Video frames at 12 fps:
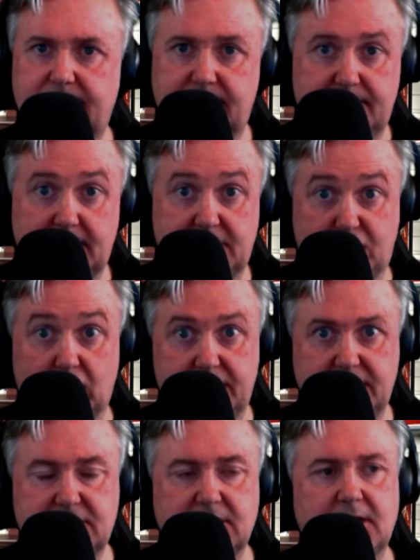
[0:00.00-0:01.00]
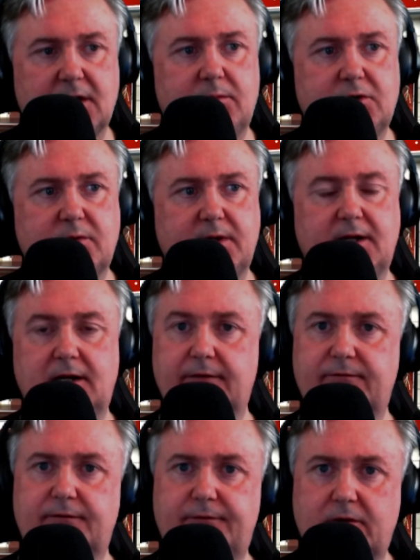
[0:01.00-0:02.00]
a choice between
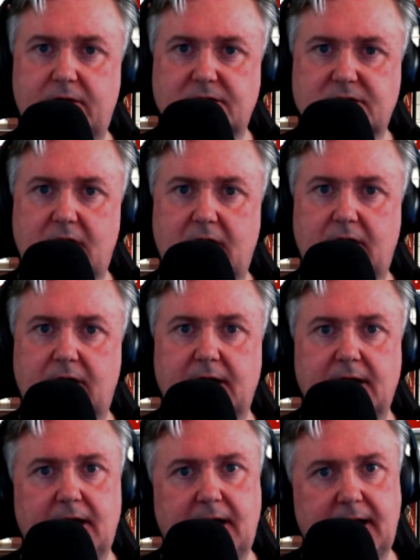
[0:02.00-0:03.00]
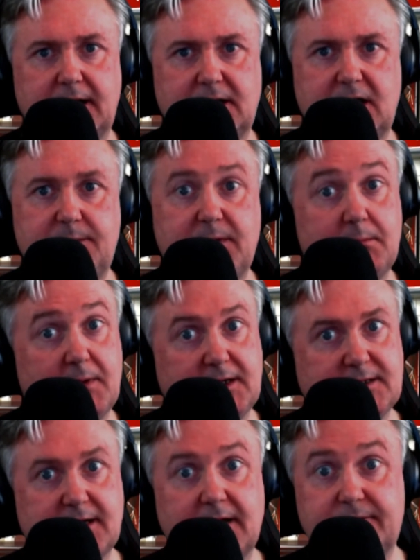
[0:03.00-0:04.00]
living a few years longer and keeping
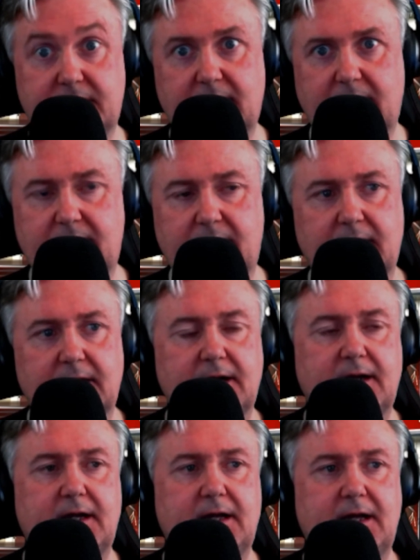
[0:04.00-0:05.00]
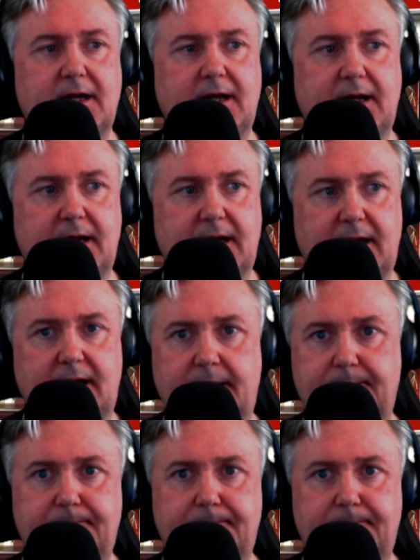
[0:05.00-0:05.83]
myself together, yeah,